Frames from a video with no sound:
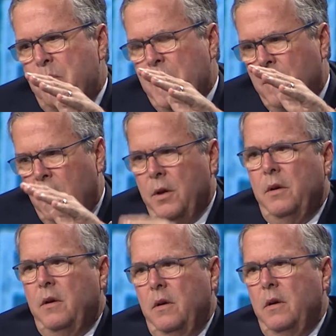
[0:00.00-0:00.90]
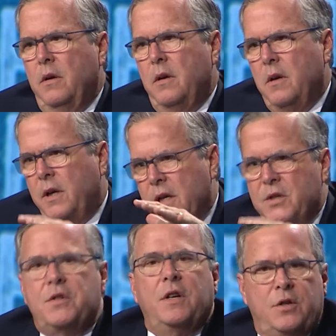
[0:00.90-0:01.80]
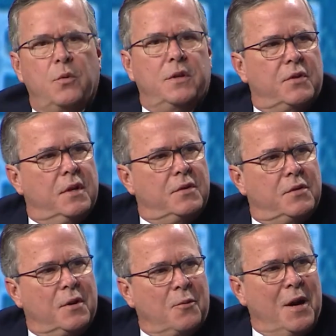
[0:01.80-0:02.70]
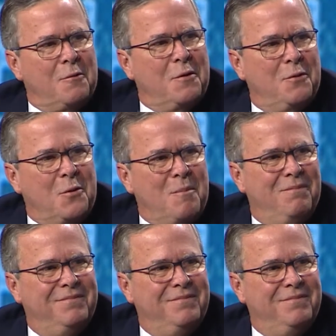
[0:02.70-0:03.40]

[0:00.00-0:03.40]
build constituencies around reform.